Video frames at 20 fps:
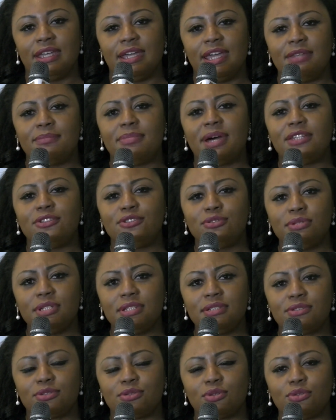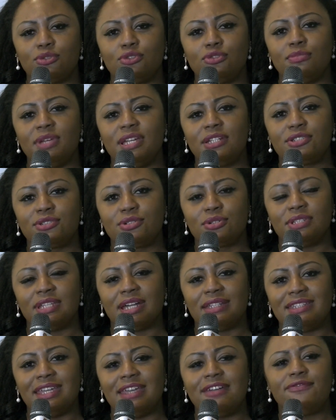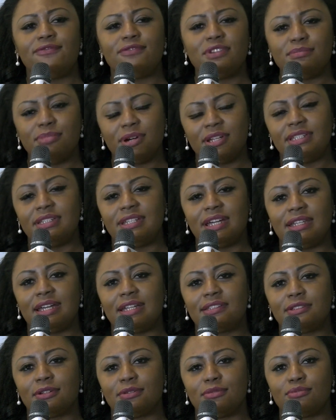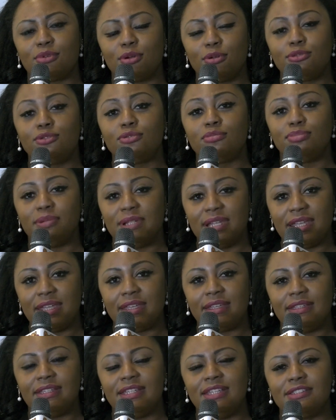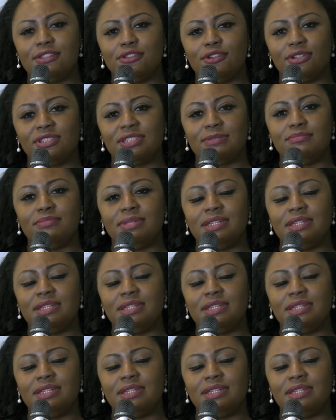And by doing so, to make sure that everybody that has a role to play is not